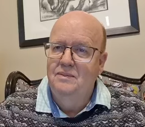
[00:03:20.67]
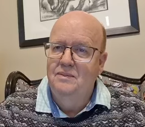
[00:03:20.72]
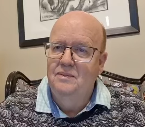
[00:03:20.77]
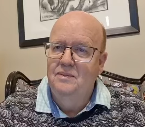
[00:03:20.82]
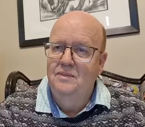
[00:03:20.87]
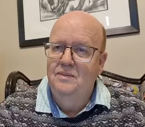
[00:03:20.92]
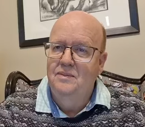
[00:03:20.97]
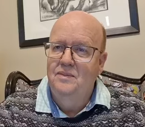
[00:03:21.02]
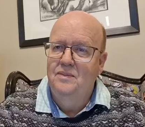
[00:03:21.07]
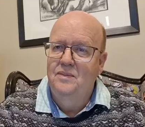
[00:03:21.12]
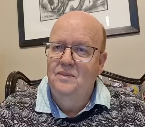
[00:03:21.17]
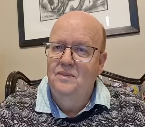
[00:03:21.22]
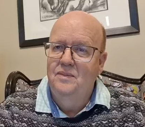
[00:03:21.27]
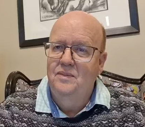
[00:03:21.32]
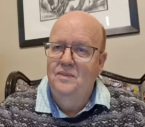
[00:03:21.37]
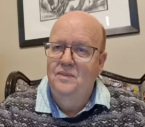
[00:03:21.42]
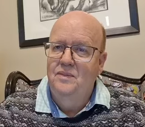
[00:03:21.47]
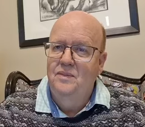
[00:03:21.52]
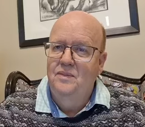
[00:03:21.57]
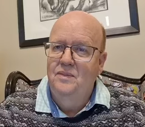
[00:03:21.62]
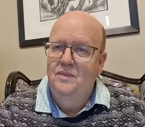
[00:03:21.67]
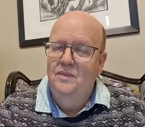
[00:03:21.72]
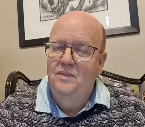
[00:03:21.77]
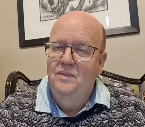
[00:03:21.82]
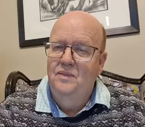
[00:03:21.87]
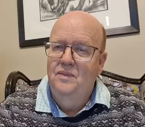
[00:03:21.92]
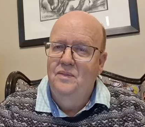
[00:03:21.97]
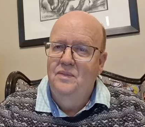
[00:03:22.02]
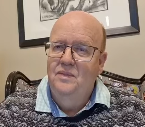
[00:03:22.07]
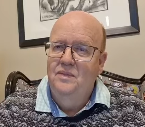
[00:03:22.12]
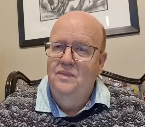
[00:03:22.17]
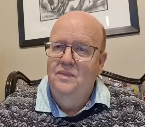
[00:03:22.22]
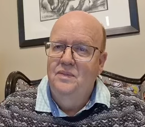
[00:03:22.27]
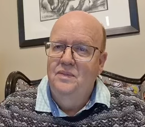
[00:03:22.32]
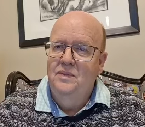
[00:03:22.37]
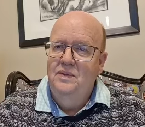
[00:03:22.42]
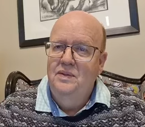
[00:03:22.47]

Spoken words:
Nothing is said.